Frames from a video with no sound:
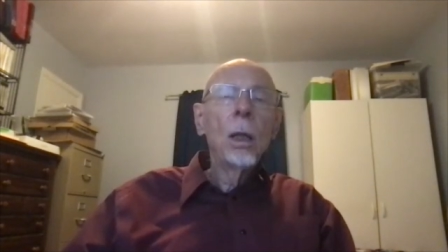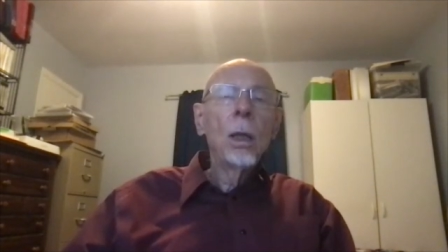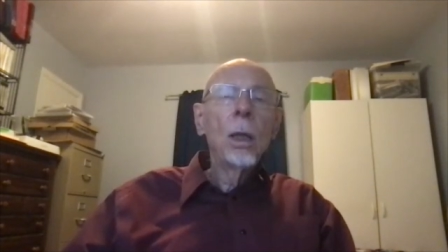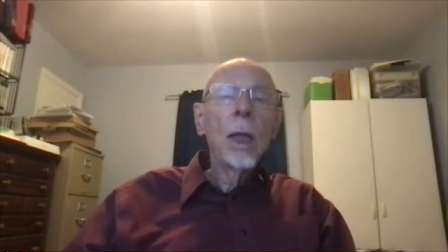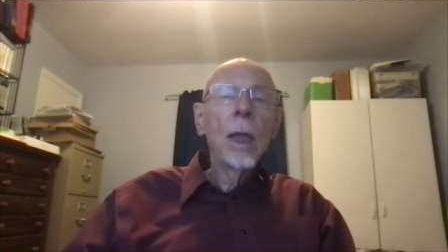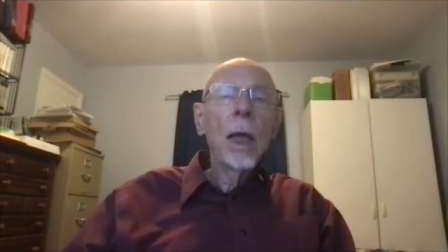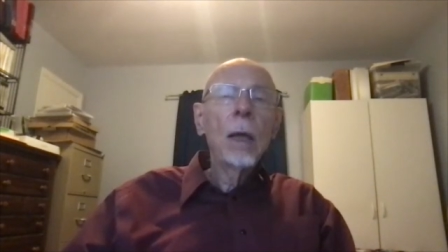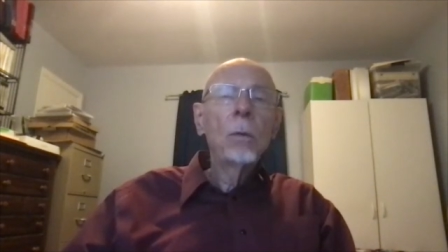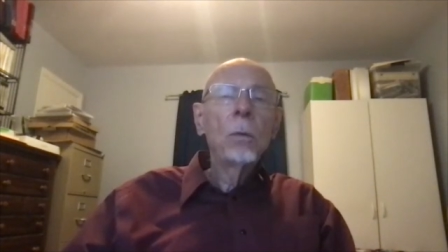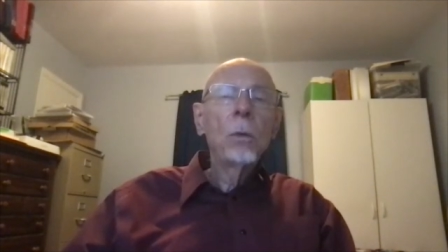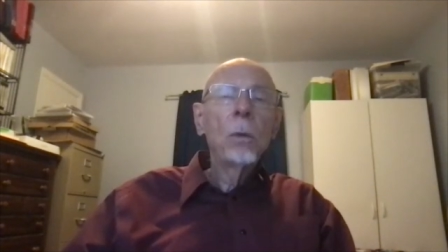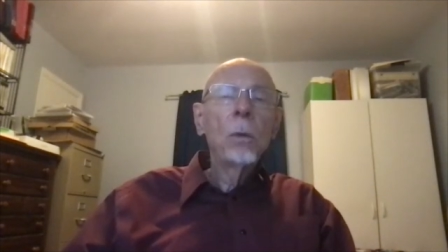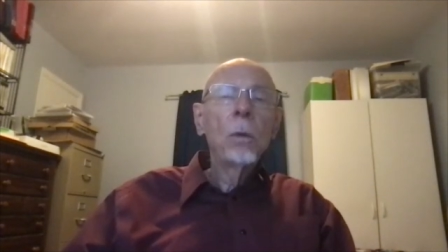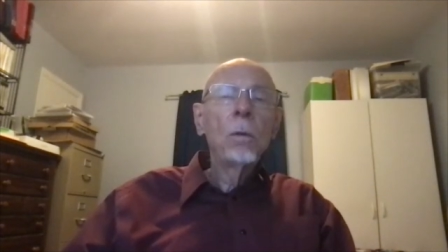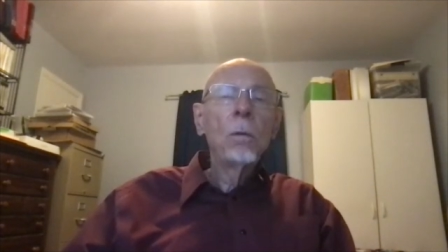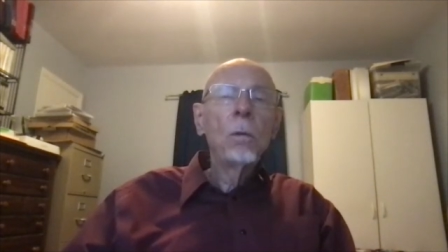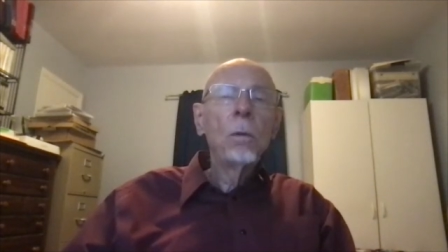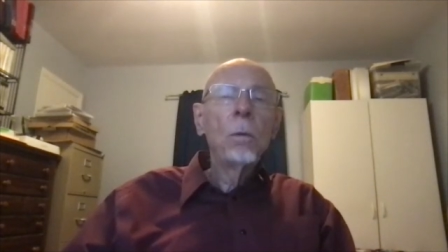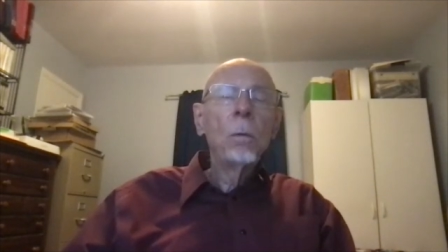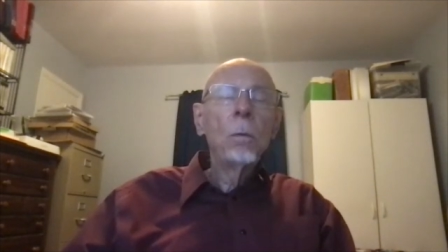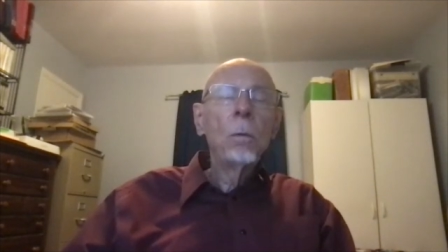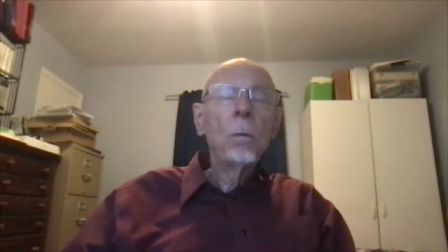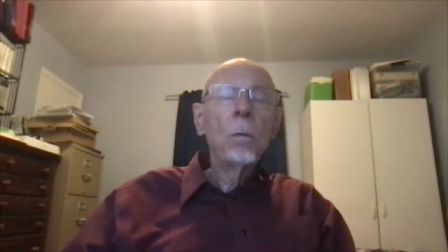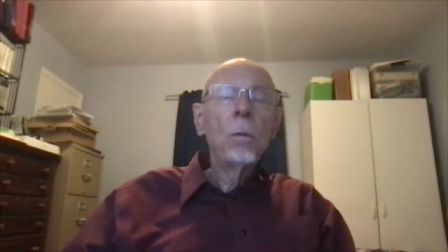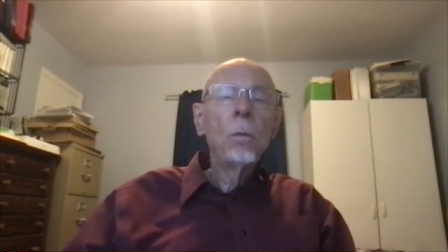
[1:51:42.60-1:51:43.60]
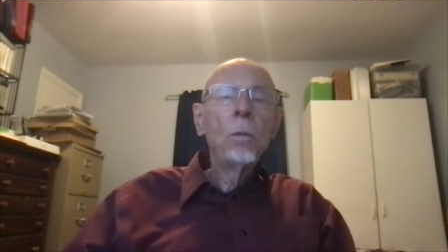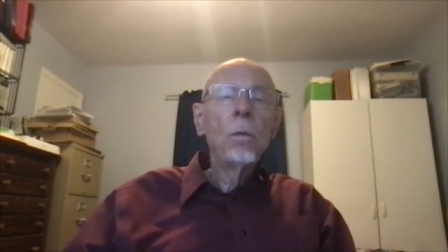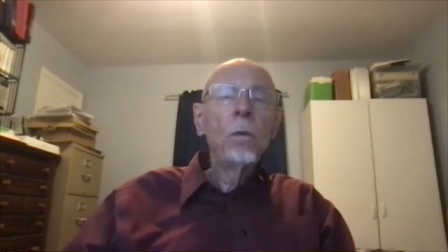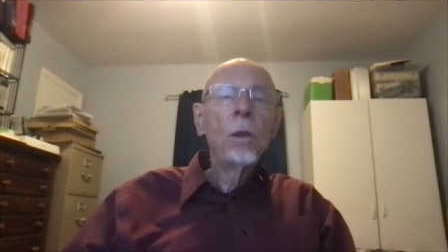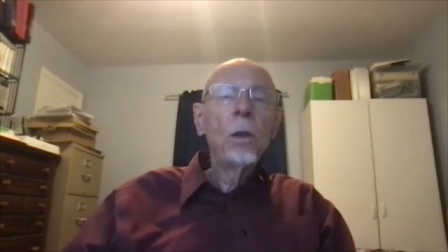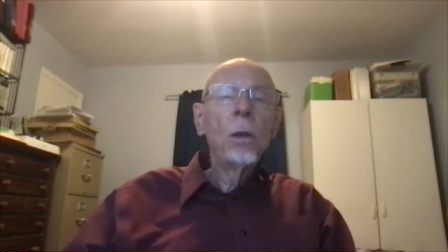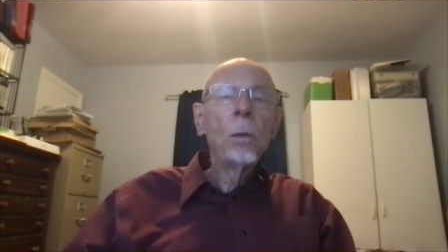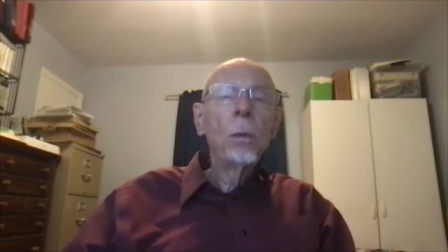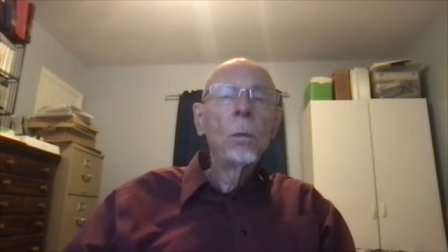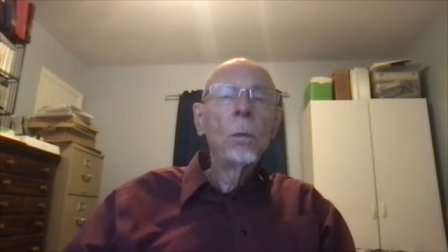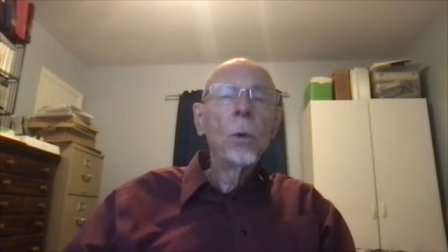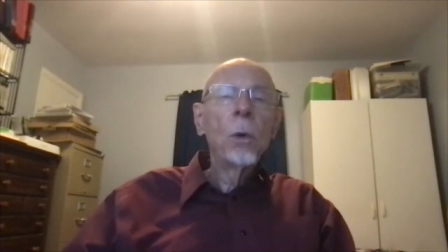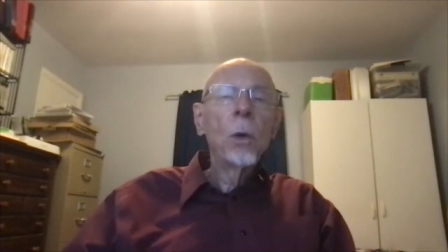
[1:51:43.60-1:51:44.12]
That would
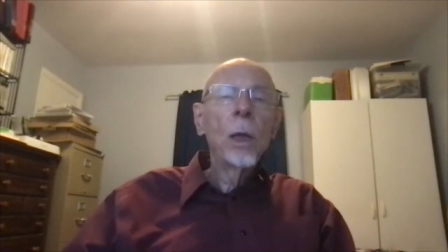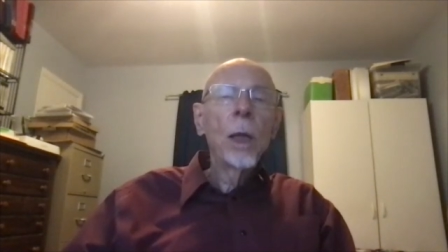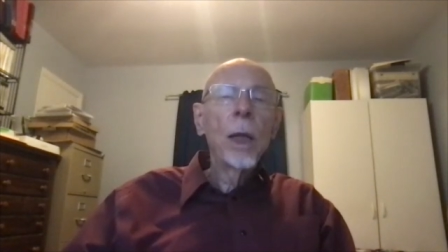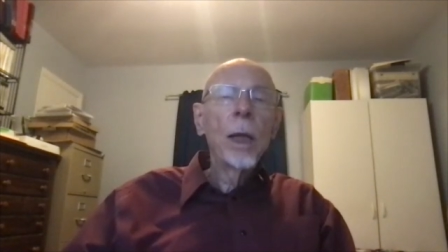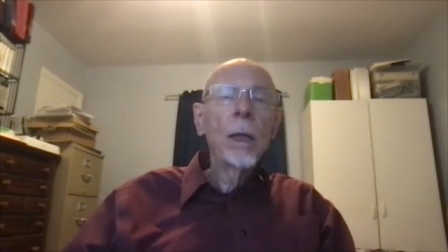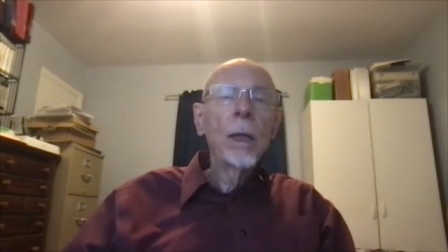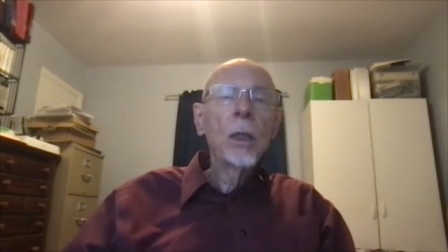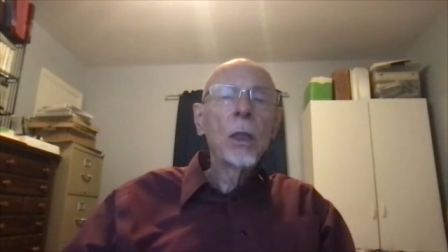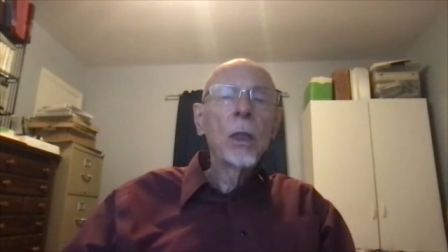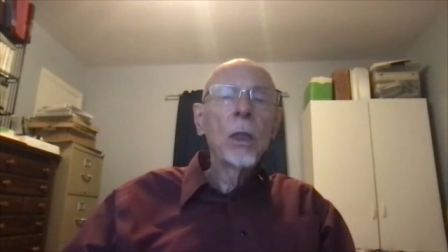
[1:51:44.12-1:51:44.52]
feel more like